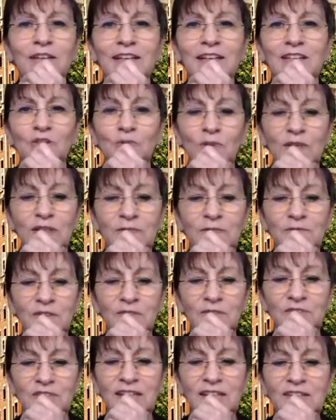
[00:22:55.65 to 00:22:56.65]
in
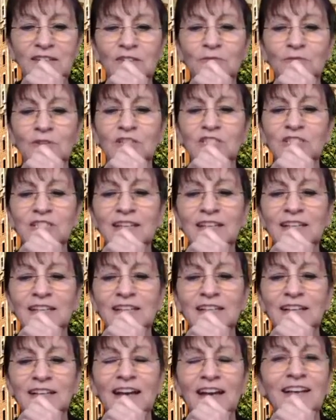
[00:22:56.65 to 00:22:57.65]
2015
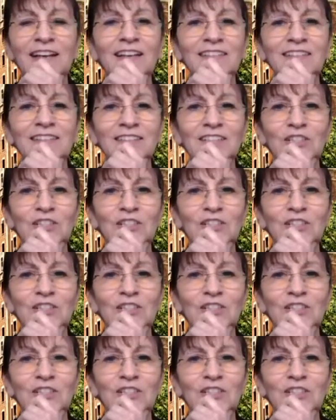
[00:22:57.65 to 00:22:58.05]
originated at